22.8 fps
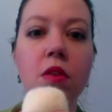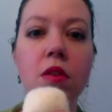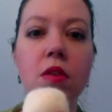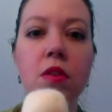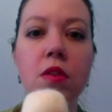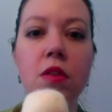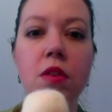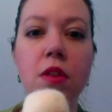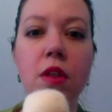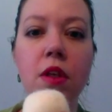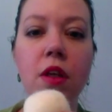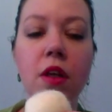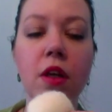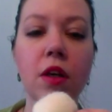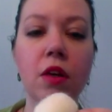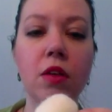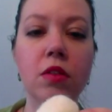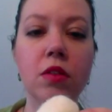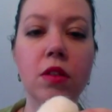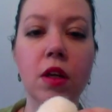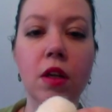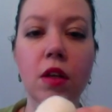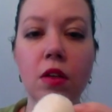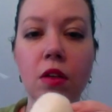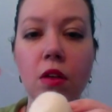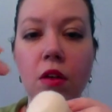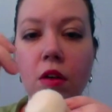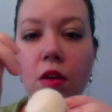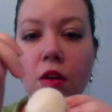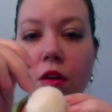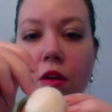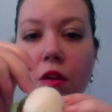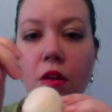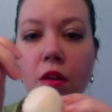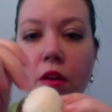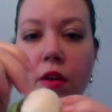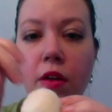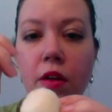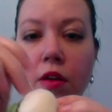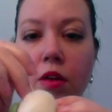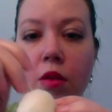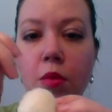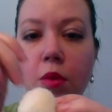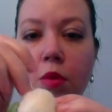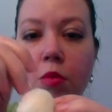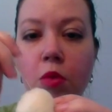Let's see, so a
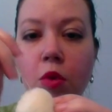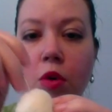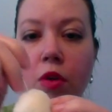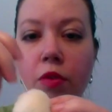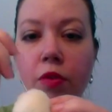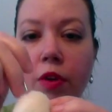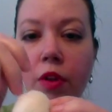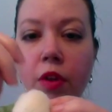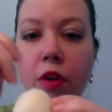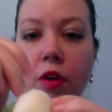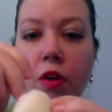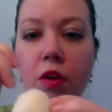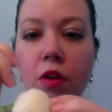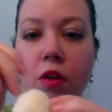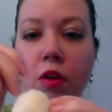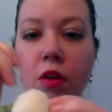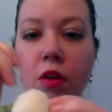little bit more over there.